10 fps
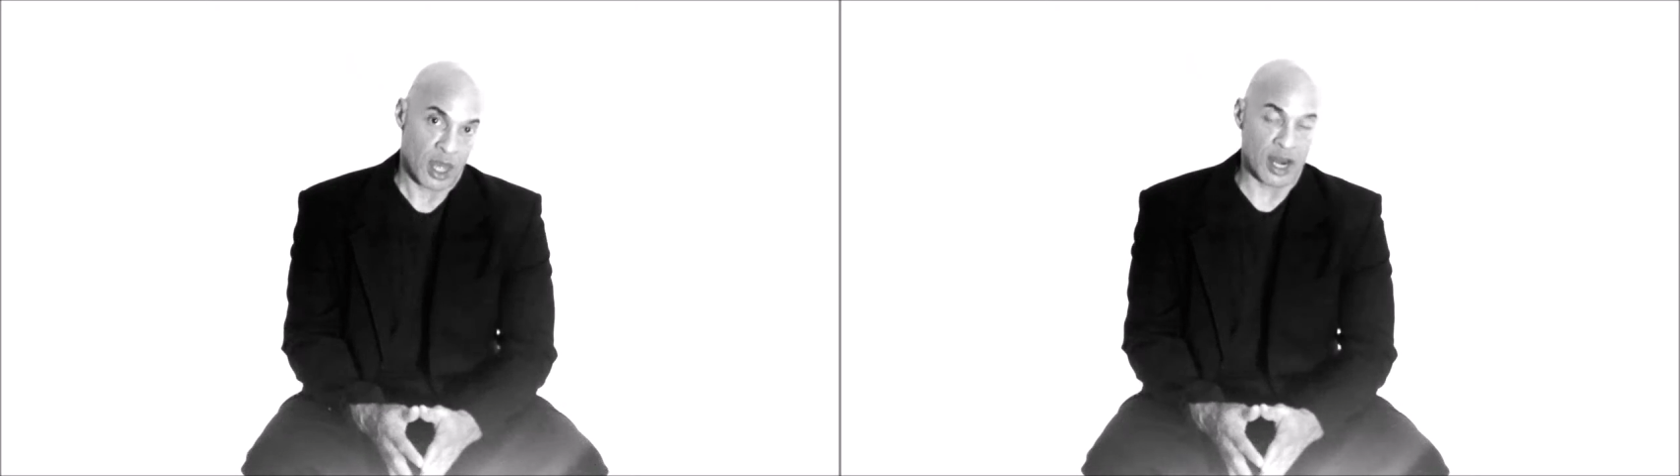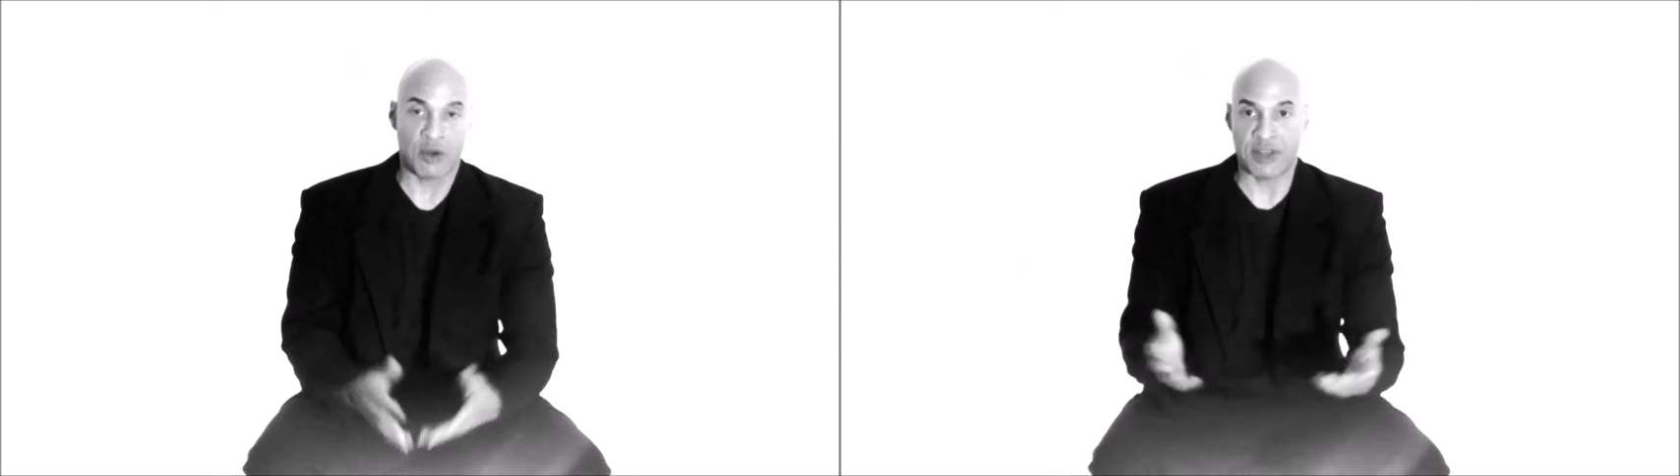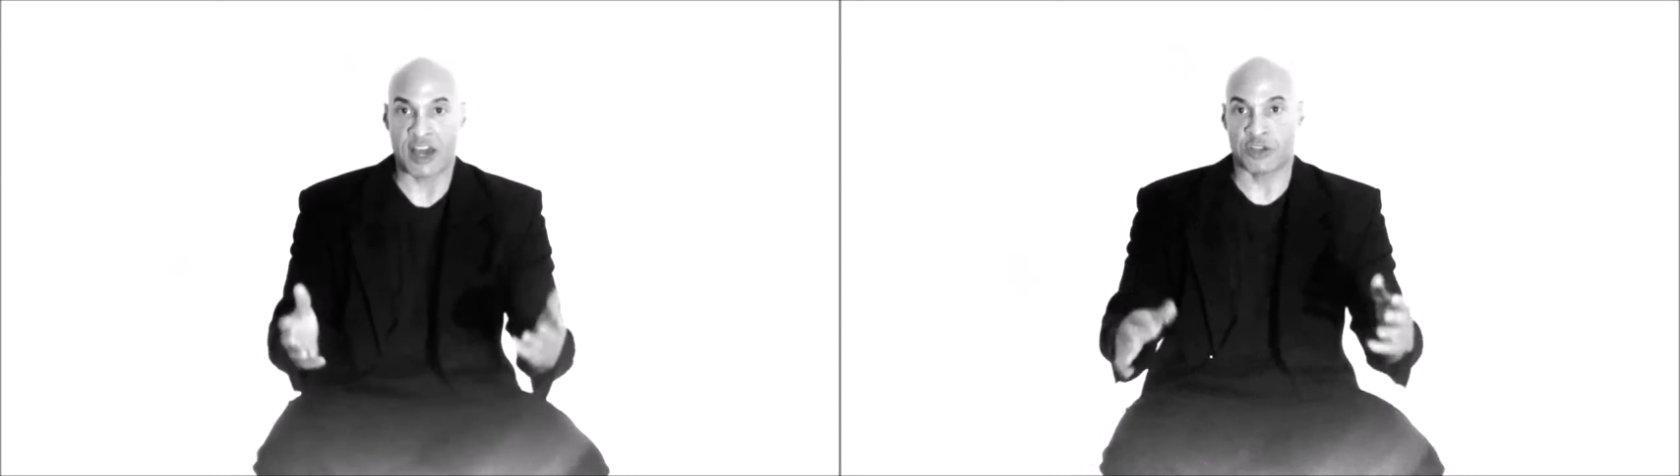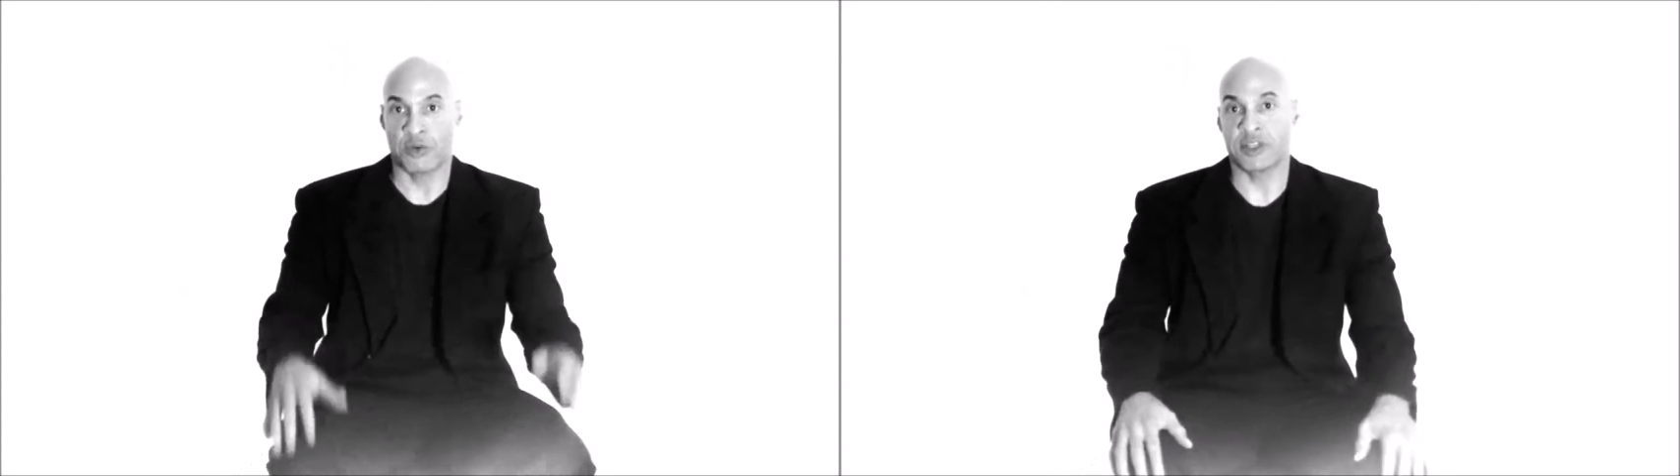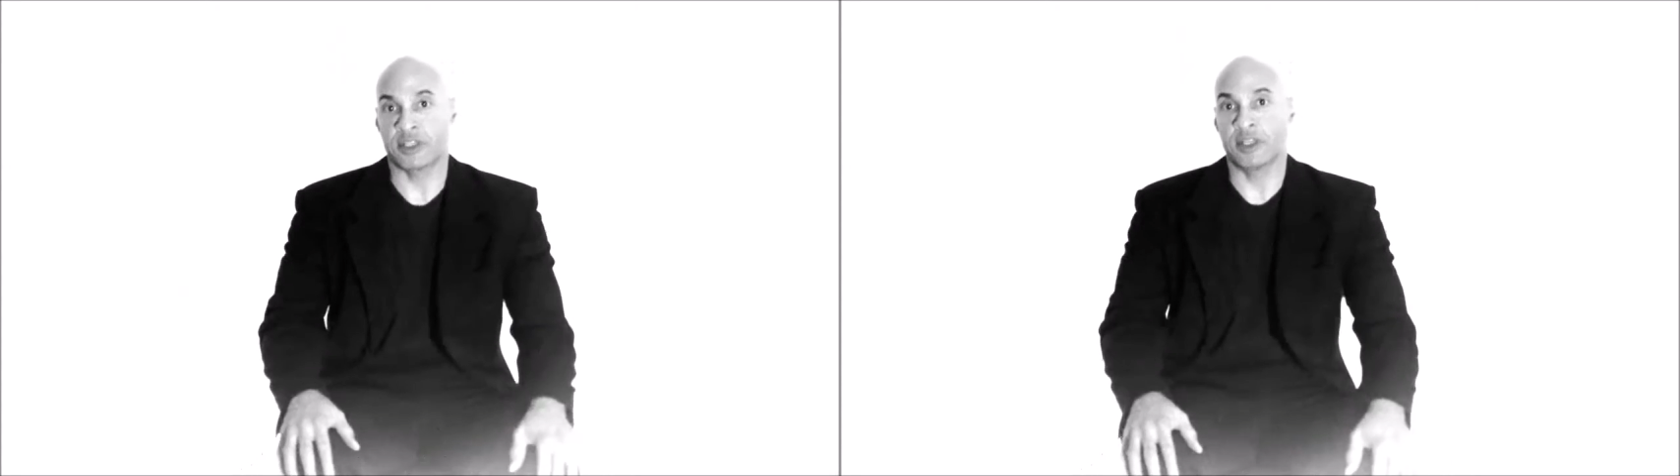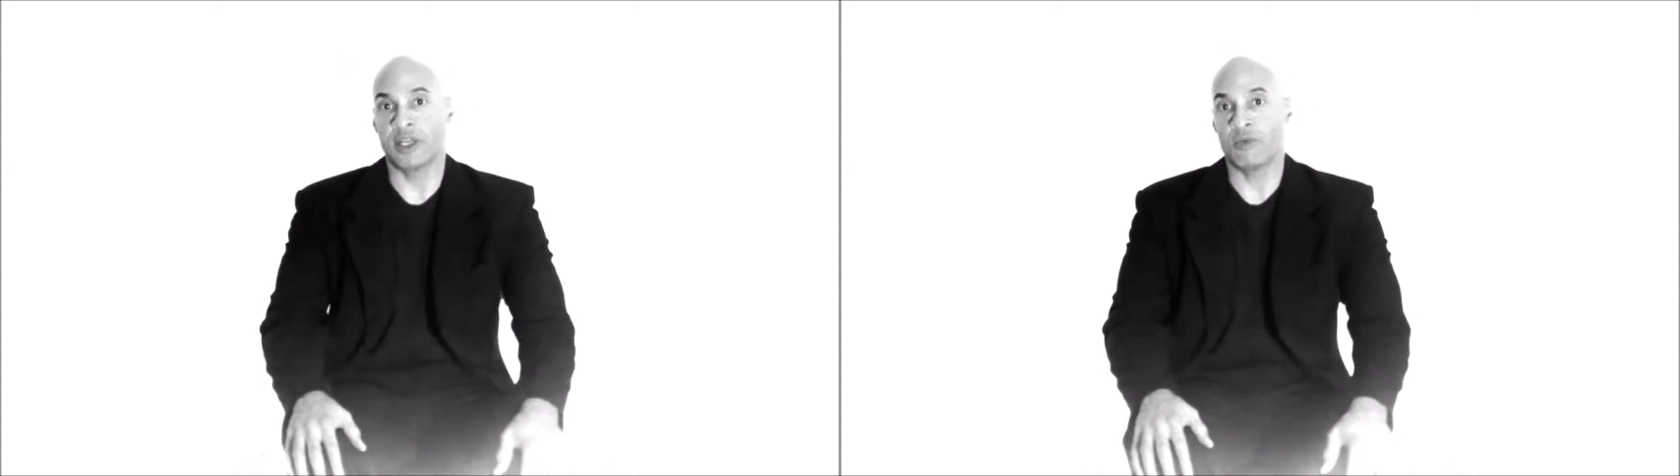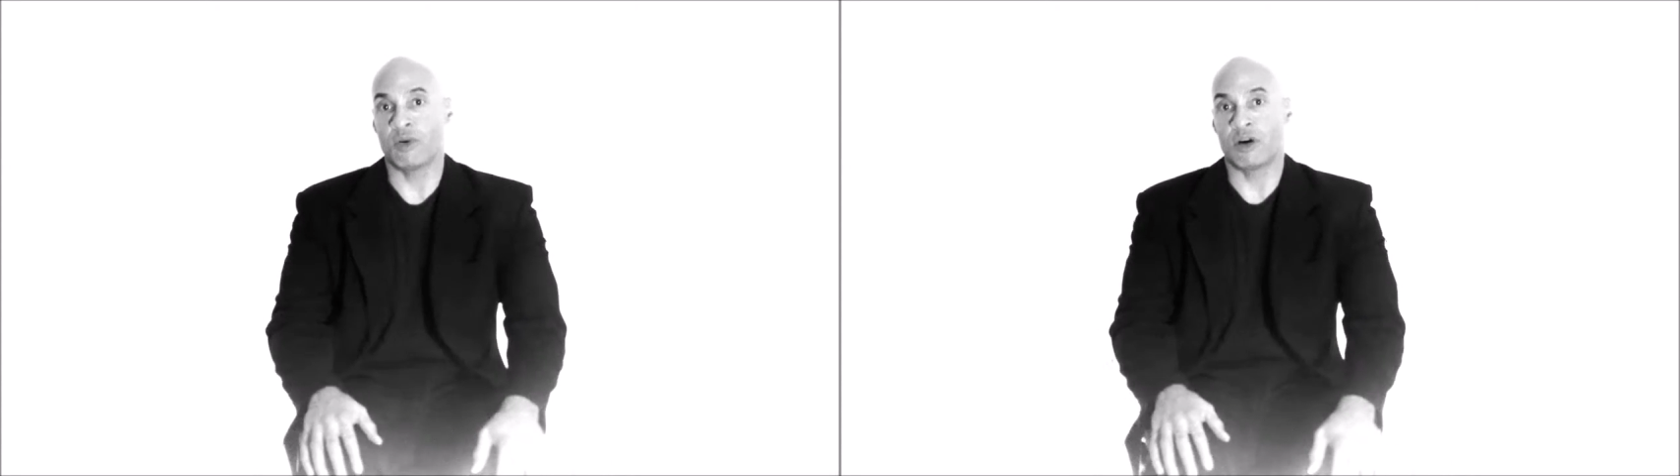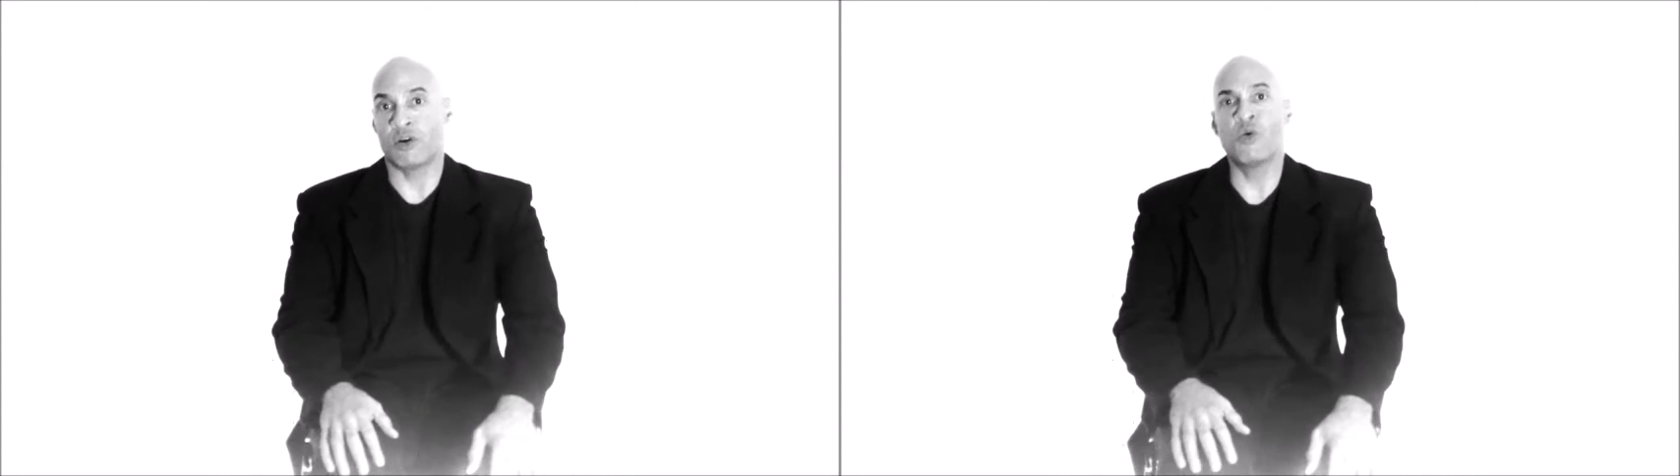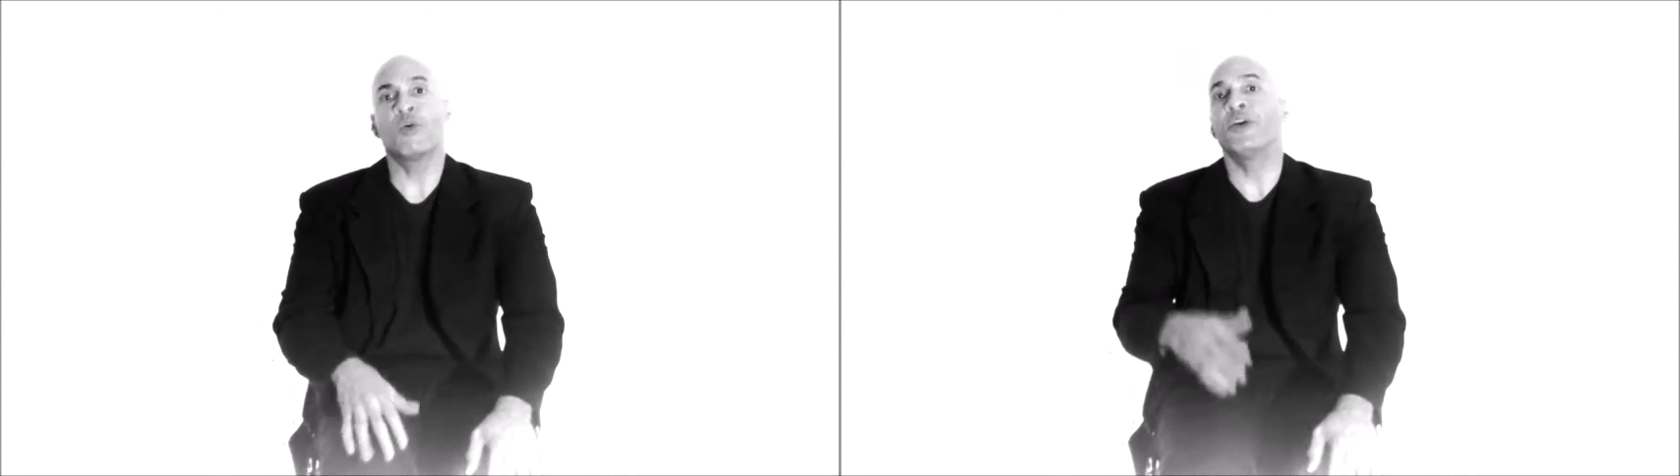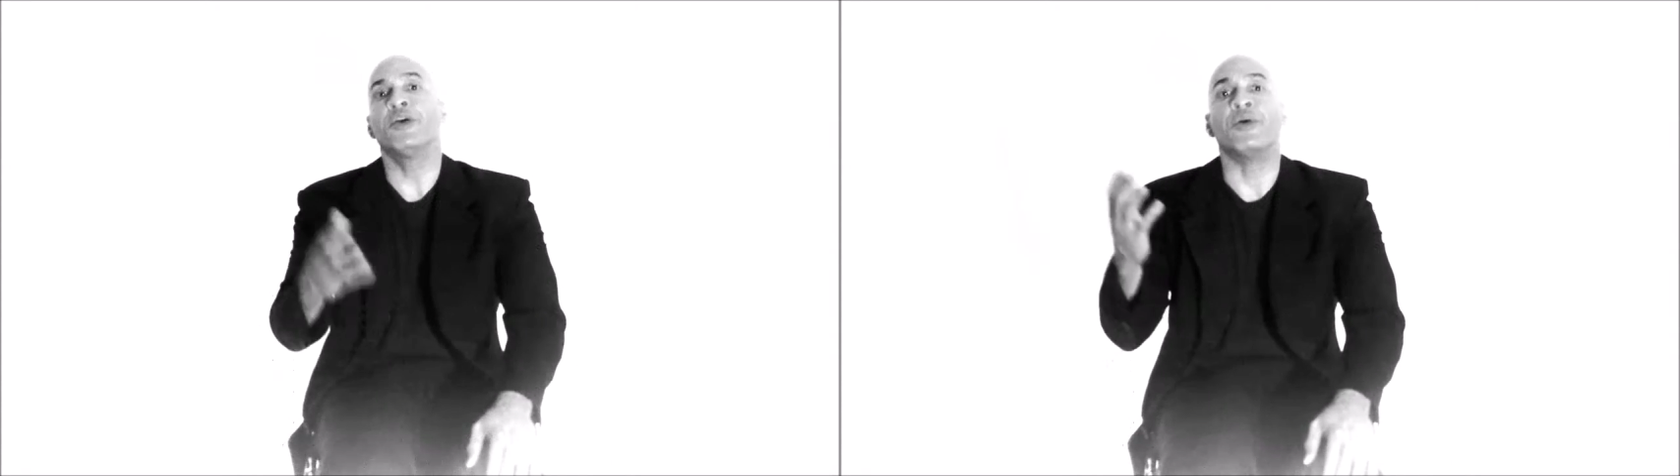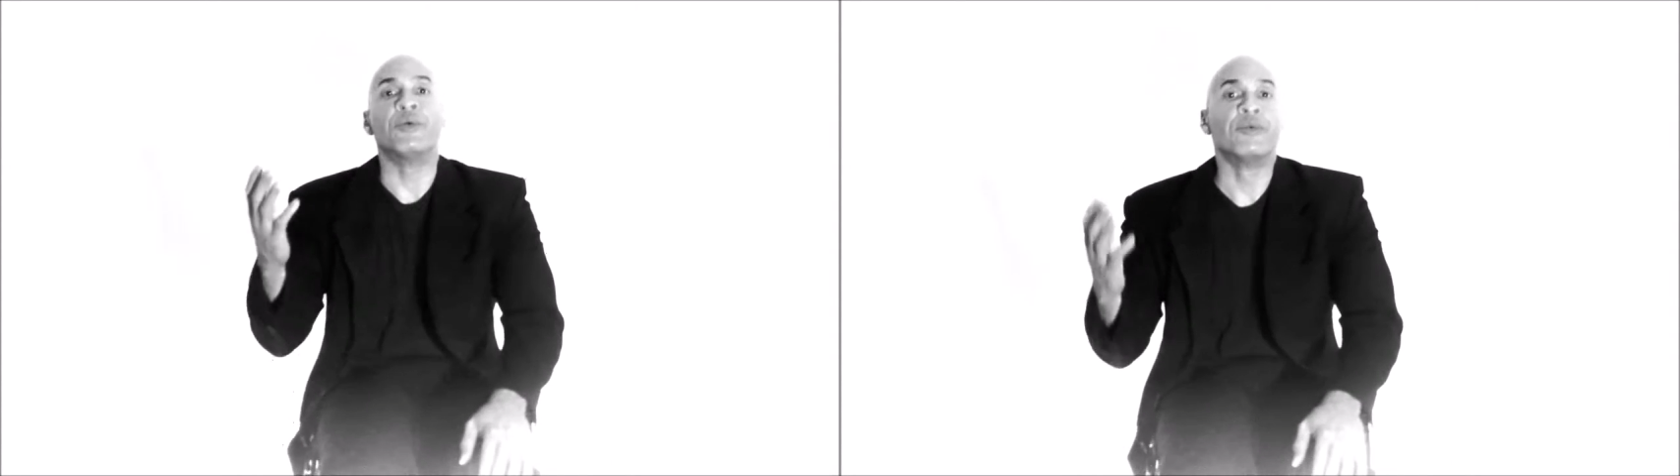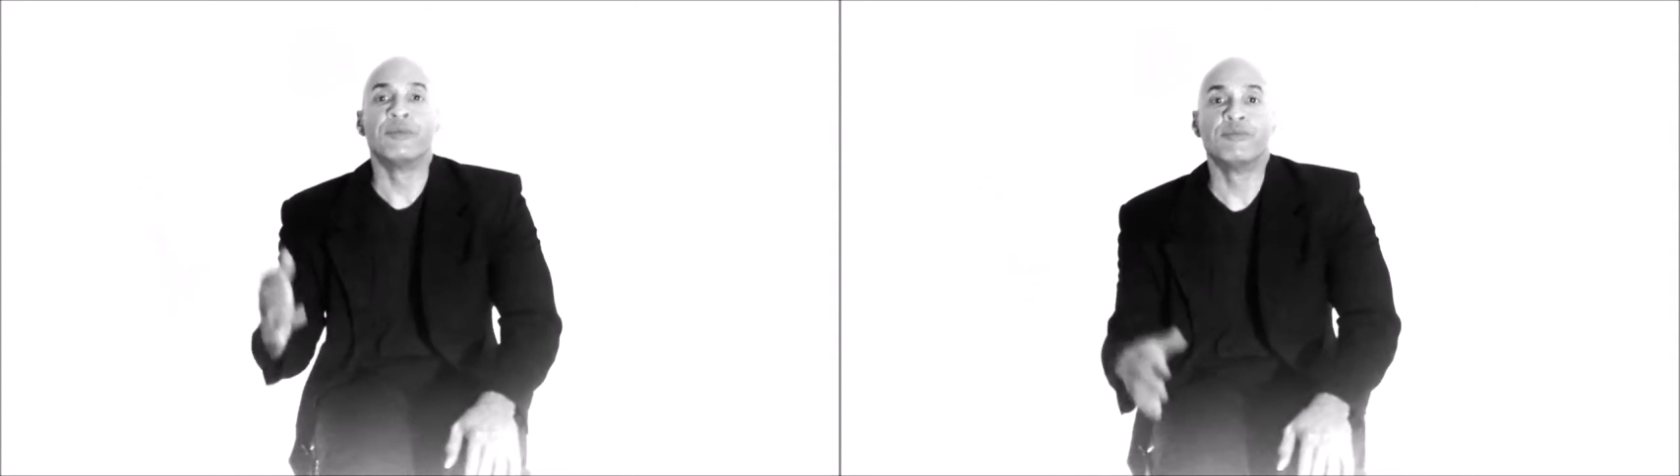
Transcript: And I was asked recently, well, who are you?